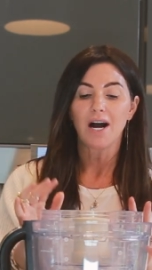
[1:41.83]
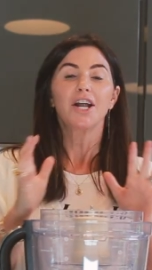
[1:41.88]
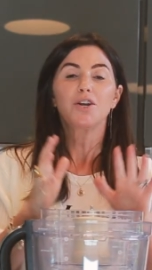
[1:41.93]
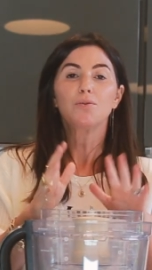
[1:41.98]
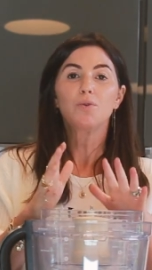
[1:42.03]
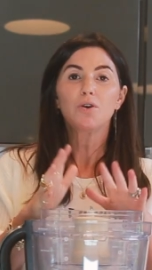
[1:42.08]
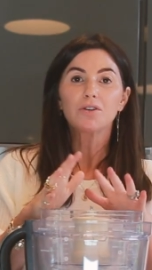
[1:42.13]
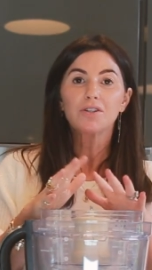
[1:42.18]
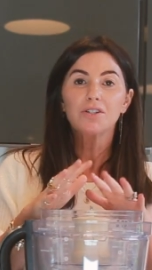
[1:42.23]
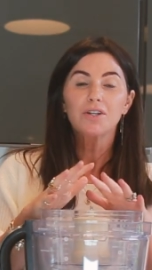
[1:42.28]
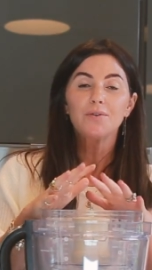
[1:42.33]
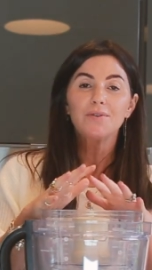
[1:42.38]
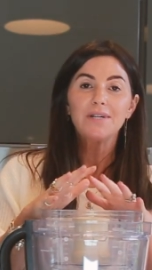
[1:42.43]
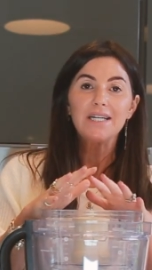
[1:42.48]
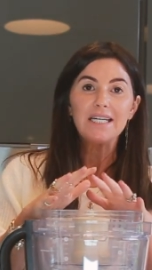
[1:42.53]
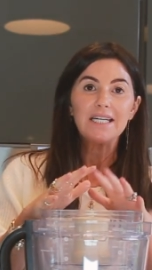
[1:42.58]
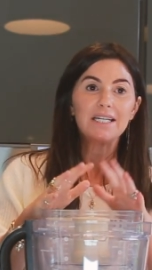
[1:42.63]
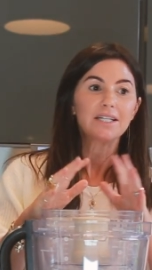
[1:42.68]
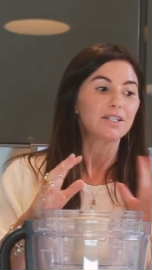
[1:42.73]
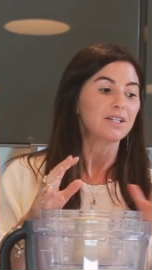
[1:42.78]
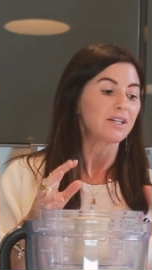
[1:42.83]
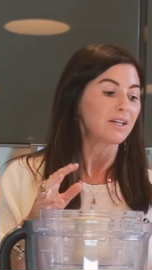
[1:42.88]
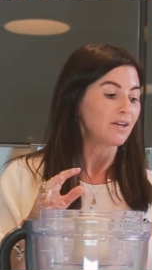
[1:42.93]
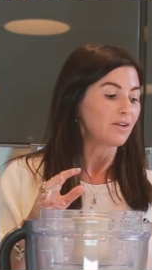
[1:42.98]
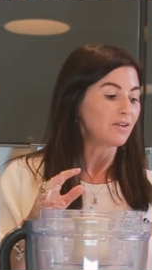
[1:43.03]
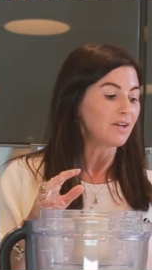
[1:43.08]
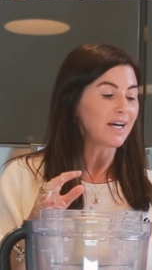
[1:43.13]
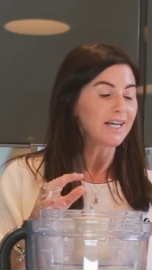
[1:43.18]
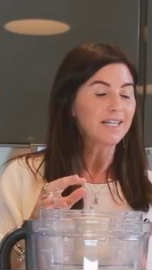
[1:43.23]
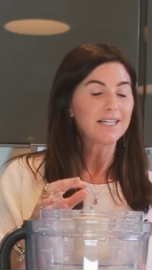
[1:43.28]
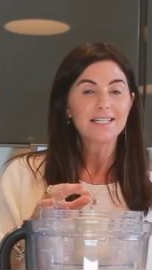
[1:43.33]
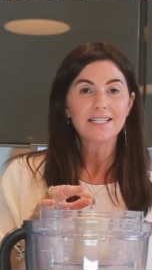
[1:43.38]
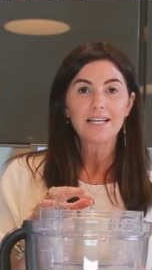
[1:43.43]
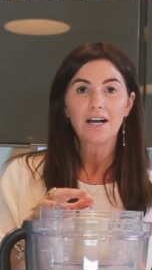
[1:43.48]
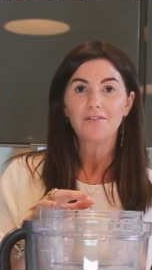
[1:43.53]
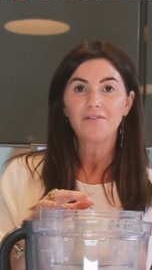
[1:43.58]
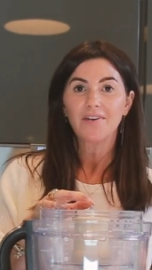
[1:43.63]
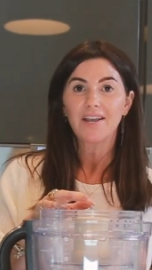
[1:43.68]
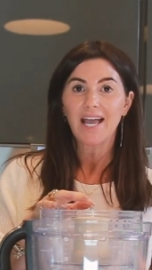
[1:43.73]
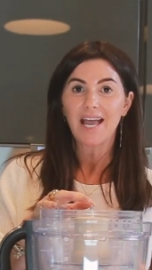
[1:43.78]
And you also need to line
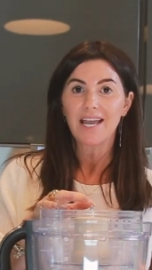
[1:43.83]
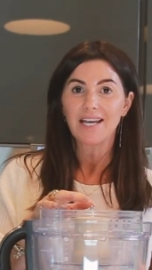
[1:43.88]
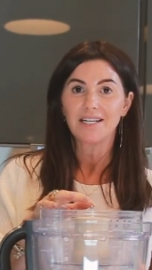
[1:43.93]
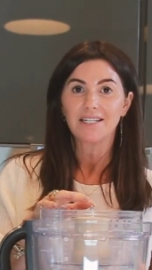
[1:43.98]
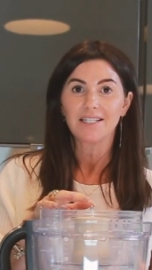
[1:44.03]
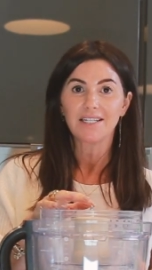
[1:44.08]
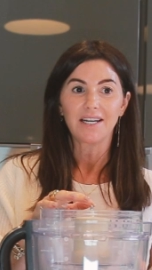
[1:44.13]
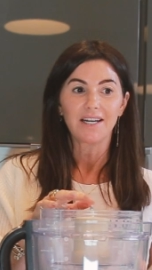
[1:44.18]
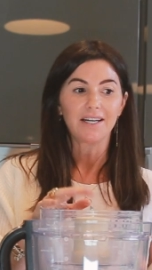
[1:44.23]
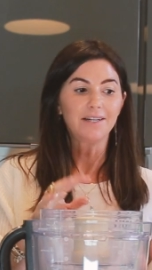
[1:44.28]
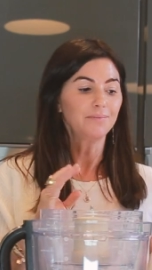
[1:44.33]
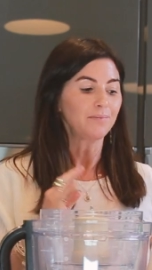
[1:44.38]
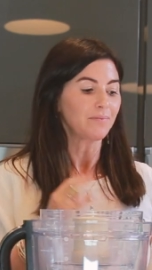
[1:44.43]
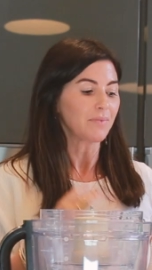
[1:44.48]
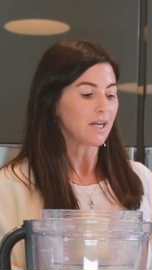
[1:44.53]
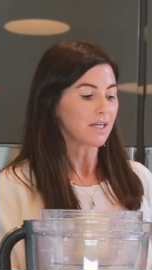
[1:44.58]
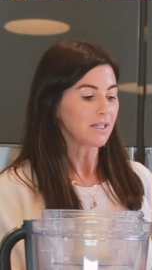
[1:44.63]
yourself a cake tin.